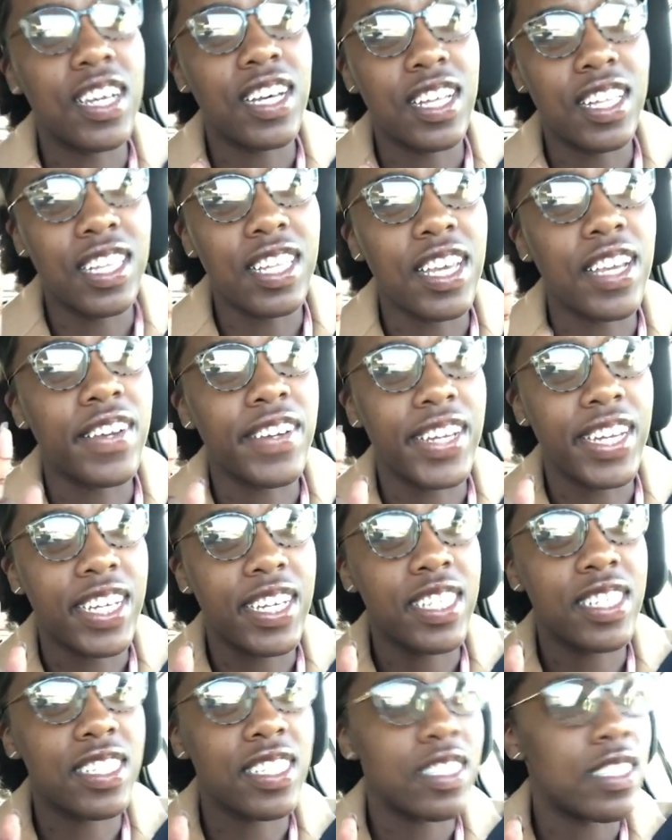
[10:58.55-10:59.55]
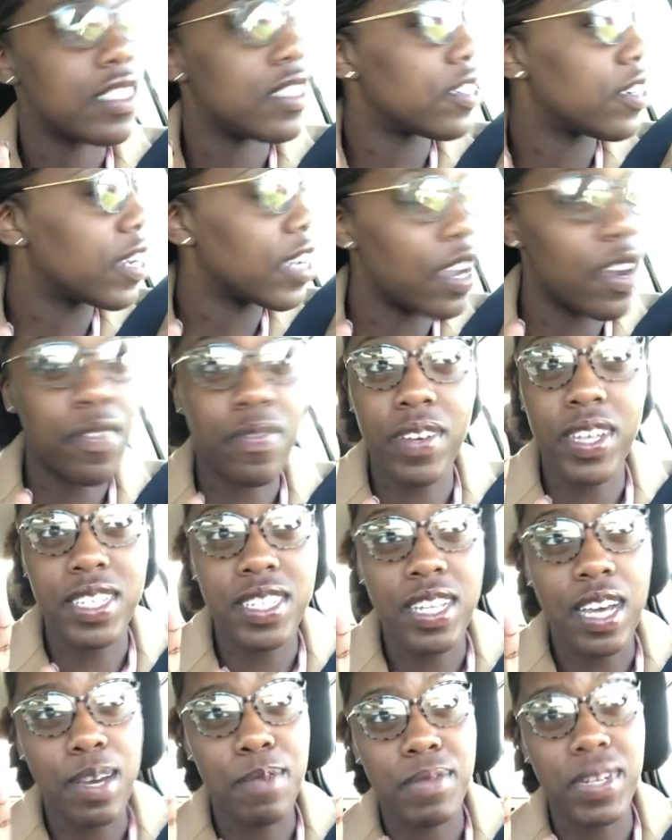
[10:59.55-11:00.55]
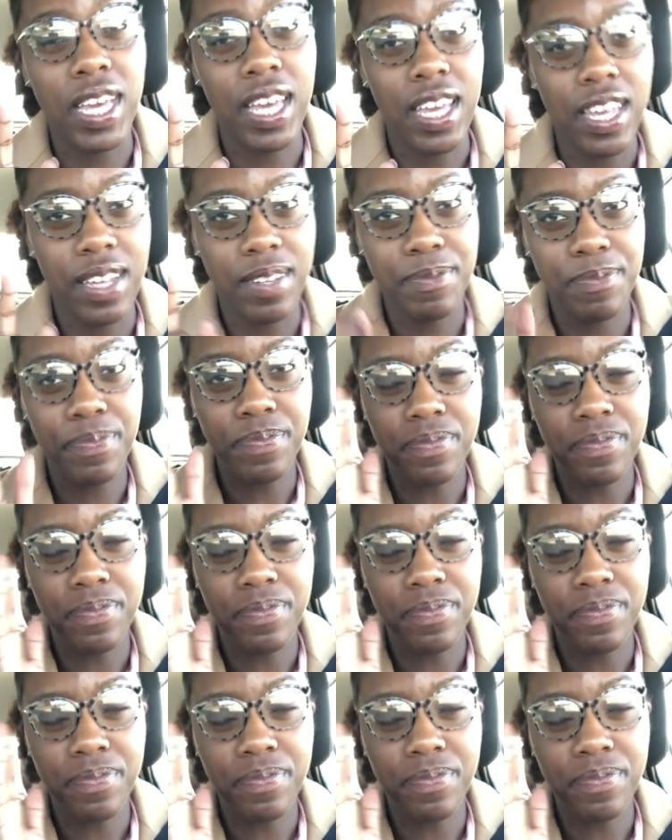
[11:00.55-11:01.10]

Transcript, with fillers: hilarious during our FaceTime date.